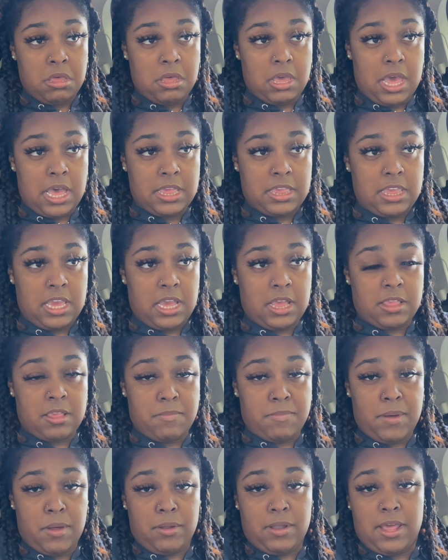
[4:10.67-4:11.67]
I say it's
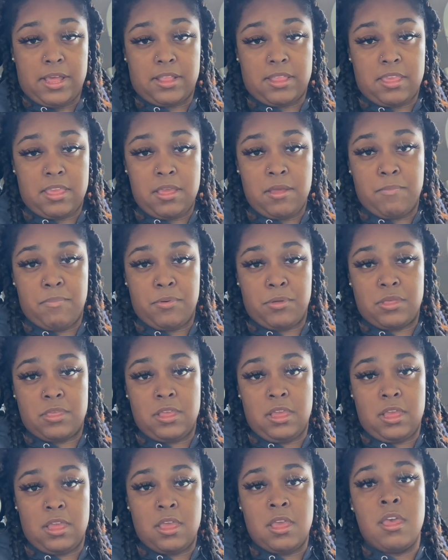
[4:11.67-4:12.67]
about like
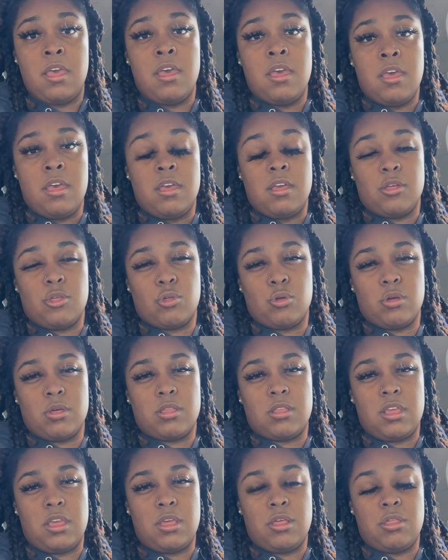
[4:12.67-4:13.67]
10%
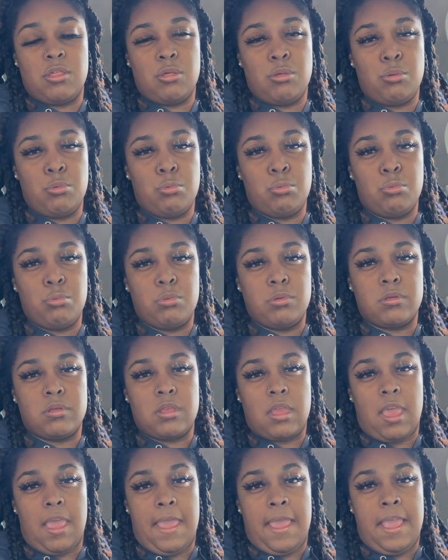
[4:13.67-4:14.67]
trust issues
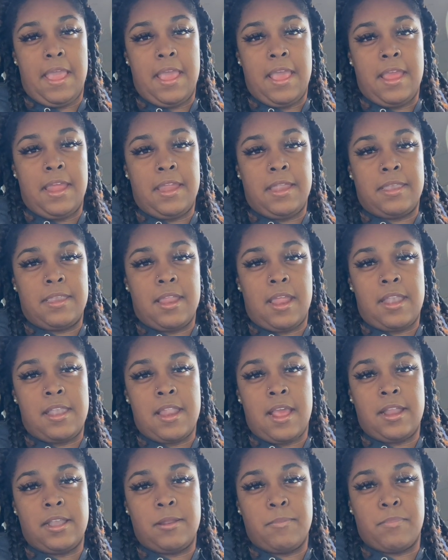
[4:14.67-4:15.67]
and
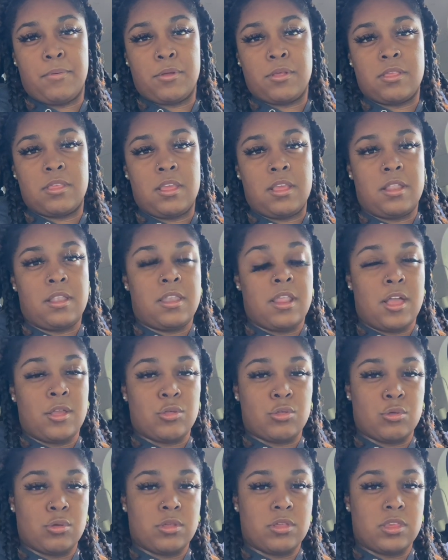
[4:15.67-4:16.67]
90% not
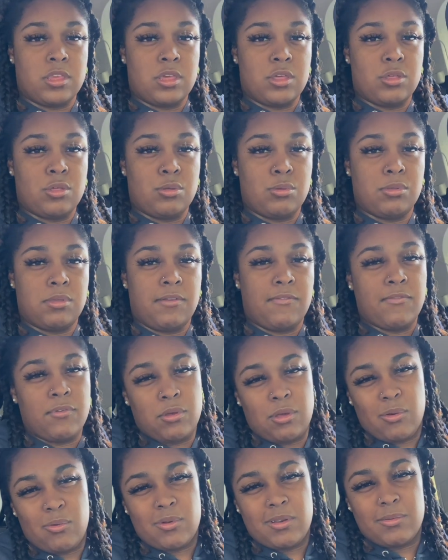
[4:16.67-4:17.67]
trust issues, if you
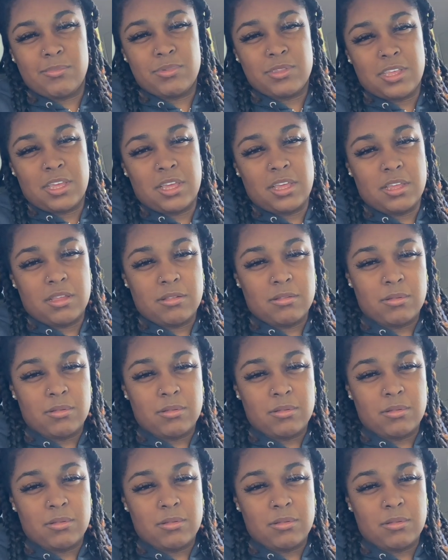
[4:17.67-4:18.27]
get what I'm saying.